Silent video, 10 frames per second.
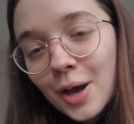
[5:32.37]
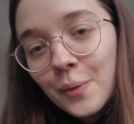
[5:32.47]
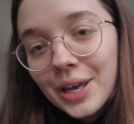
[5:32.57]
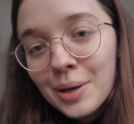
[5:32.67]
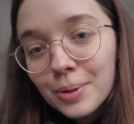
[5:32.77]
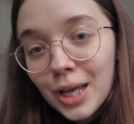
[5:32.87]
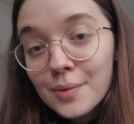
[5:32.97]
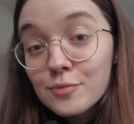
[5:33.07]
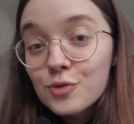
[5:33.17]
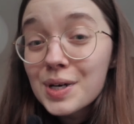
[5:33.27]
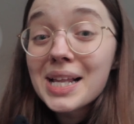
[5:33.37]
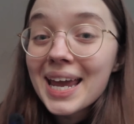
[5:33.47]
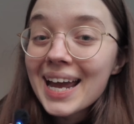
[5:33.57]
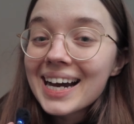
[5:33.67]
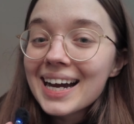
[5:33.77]
week, but I'm
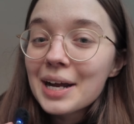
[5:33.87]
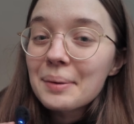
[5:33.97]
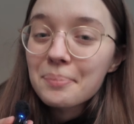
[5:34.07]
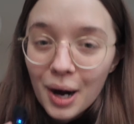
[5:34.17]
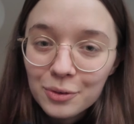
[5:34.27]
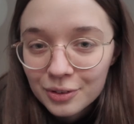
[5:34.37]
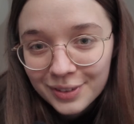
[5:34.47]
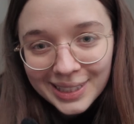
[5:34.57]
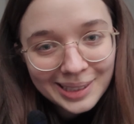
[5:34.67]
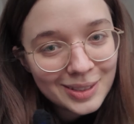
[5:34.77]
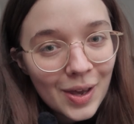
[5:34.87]
really proud of it.